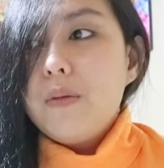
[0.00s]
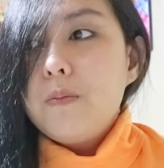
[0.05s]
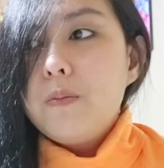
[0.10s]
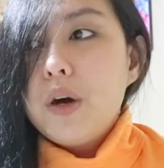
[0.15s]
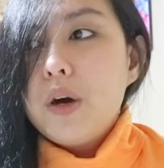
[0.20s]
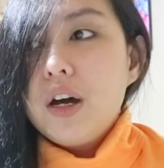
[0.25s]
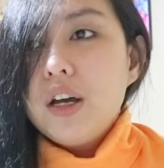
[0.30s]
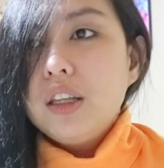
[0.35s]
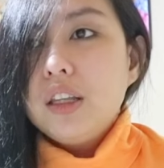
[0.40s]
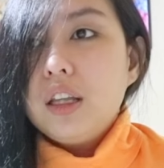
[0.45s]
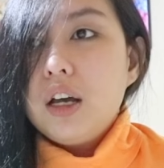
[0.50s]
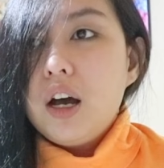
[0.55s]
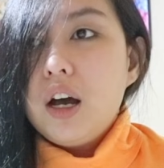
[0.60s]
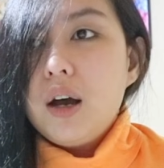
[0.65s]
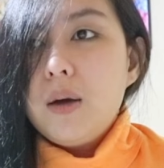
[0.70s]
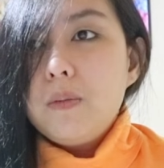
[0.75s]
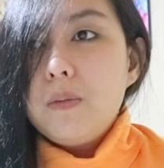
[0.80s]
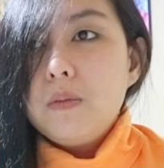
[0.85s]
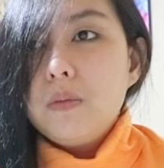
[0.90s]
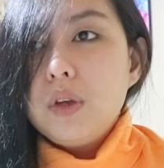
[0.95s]
But
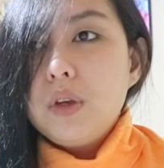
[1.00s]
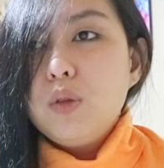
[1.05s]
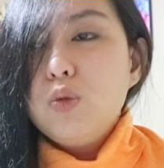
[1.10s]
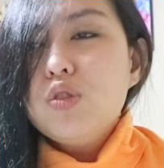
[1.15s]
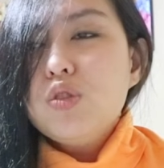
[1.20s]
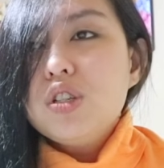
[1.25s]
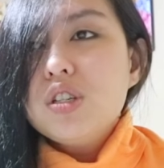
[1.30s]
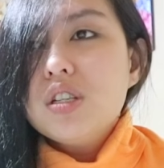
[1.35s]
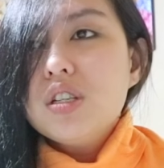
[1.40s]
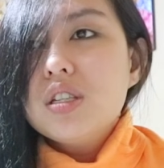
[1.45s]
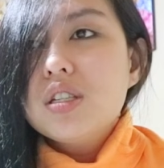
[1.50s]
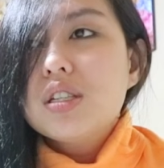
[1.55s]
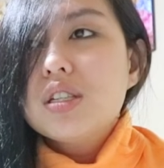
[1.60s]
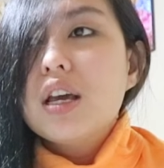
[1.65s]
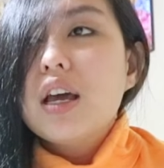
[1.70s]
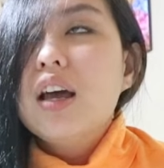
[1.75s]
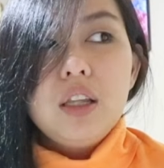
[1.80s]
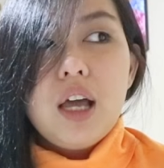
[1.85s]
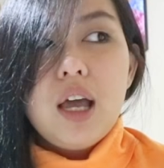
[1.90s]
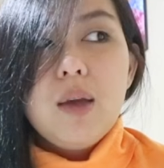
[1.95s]
it was just,
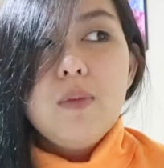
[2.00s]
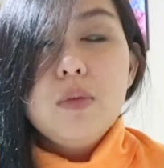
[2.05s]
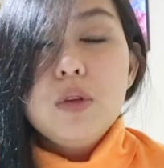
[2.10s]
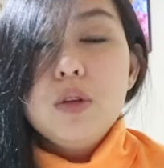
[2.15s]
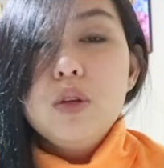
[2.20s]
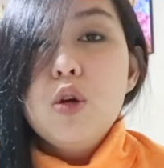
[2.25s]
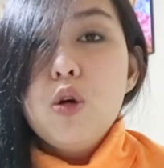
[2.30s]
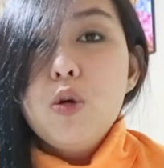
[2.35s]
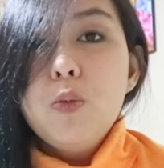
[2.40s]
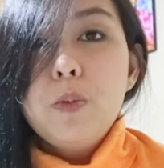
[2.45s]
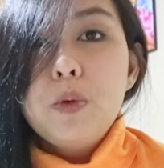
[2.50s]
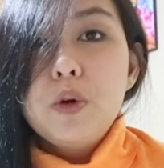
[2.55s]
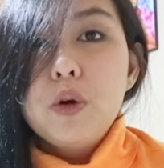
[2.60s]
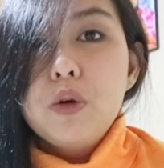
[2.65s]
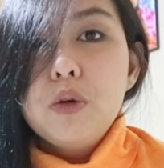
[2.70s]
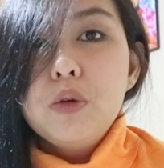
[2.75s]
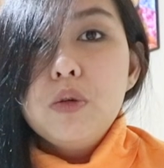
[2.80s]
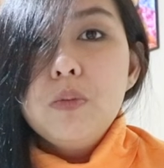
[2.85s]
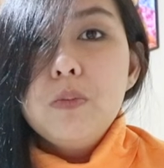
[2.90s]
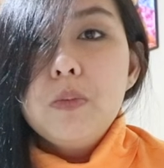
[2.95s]
I'm no
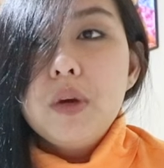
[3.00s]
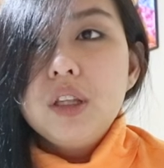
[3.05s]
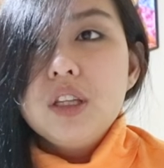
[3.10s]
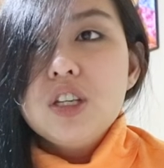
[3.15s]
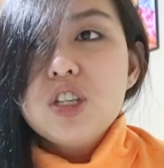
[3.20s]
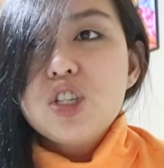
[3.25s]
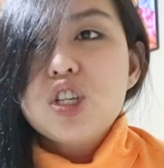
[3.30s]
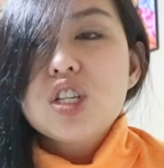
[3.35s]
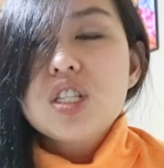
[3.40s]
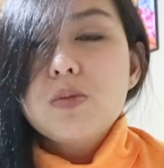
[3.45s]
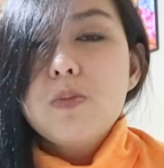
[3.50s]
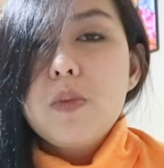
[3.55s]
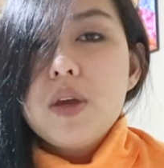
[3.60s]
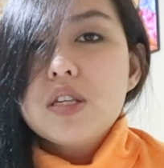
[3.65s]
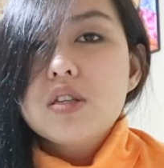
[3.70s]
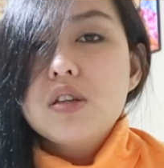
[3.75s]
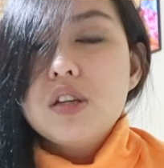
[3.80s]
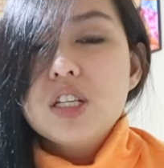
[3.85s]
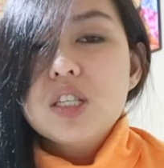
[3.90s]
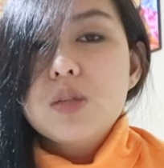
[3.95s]
pro, but it's just
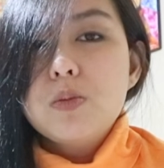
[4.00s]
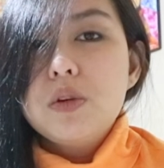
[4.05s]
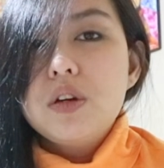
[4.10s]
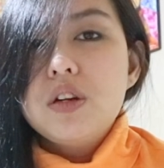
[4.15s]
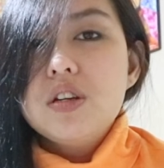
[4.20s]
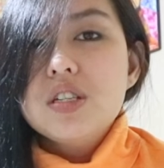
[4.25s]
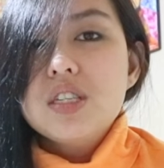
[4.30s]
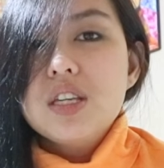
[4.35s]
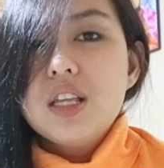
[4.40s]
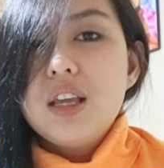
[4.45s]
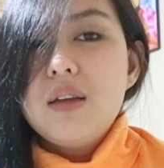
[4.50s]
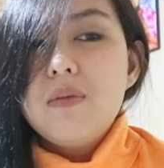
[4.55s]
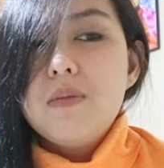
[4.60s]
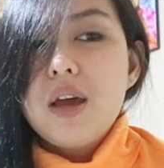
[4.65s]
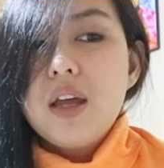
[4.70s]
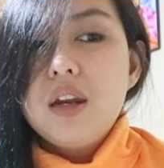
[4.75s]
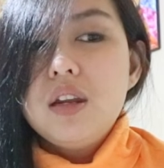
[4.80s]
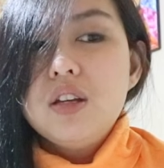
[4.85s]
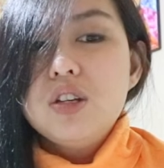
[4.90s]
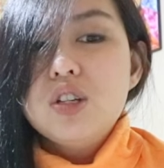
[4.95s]
based on experience that I
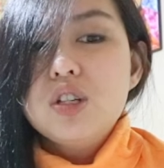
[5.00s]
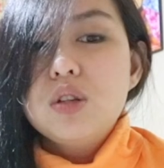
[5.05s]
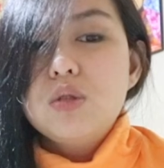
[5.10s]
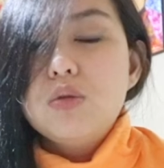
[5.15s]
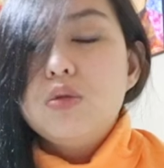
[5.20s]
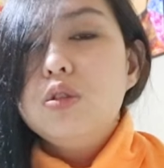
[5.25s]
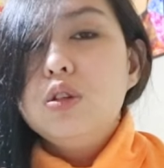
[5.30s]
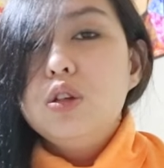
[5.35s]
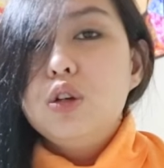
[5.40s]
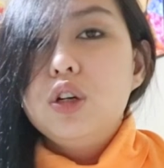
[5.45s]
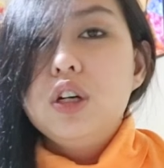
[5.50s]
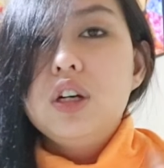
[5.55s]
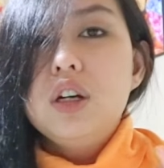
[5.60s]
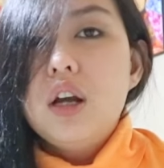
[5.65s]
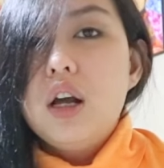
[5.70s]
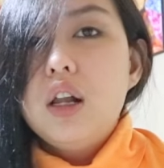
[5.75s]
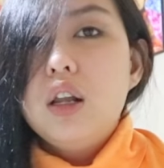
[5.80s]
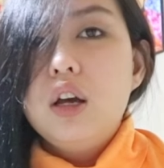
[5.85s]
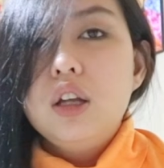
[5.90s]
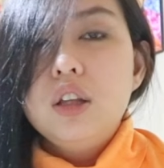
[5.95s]
managed to
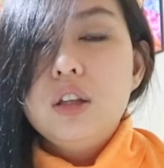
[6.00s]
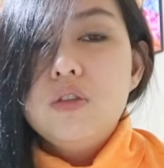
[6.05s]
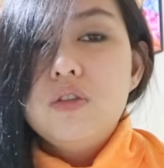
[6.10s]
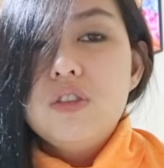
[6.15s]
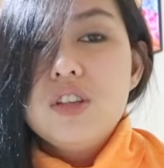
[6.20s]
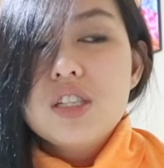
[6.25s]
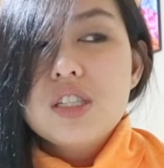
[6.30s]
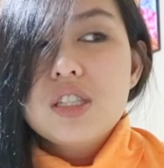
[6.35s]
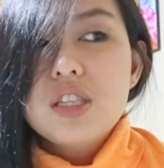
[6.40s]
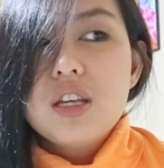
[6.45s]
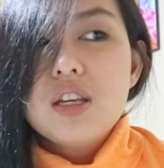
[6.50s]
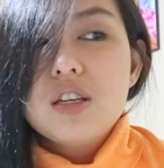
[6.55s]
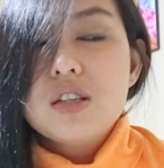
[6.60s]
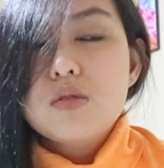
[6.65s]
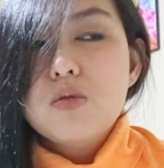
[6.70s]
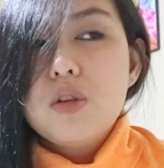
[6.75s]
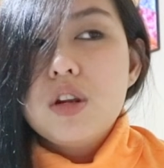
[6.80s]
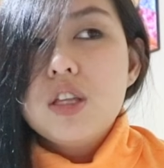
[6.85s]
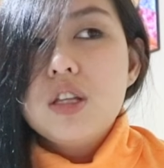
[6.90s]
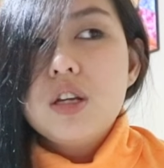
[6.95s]
learn a lot of these
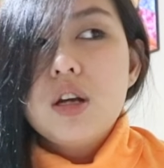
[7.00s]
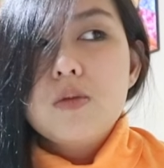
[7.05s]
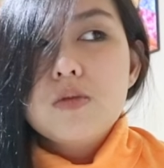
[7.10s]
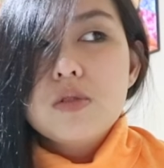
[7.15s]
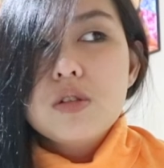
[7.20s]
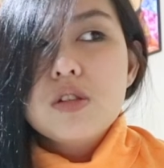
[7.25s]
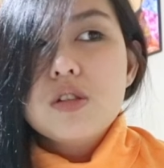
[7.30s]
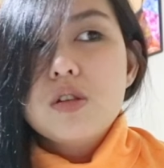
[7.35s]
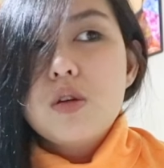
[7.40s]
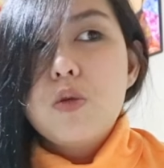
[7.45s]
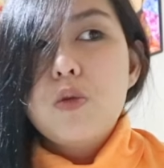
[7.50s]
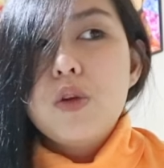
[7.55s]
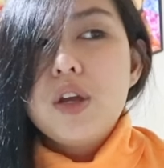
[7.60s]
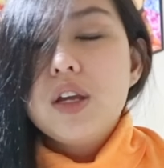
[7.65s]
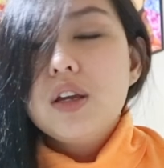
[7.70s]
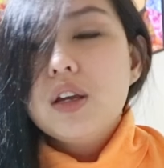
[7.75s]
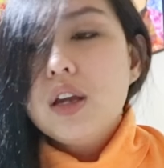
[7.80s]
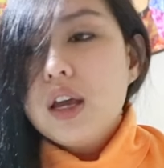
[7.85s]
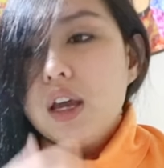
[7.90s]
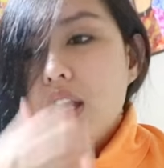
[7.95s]
things when it comes to
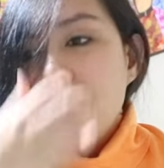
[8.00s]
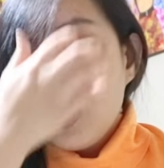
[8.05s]
sewing.